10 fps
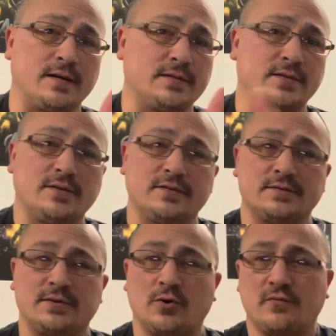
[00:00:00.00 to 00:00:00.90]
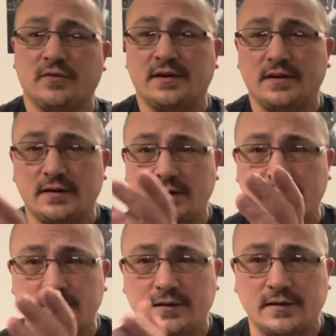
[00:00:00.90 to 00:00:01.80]
you know, you know hopefully, you
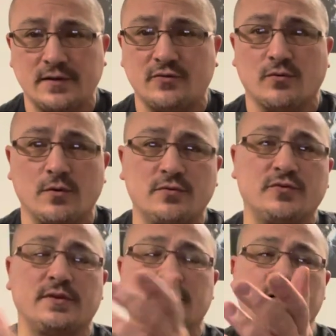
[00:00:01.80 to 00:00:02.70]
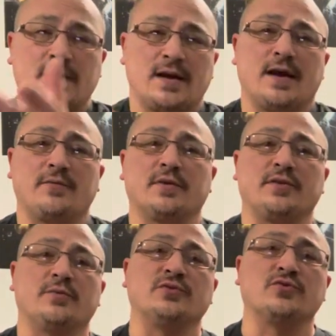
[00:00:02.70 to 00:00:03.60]
know, it, it grows and I really
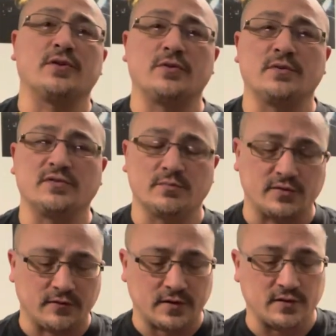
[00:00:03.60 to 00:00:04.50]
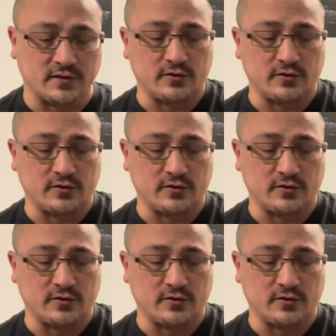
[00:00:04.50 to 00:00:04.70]
do enjoy doing some stuff like this.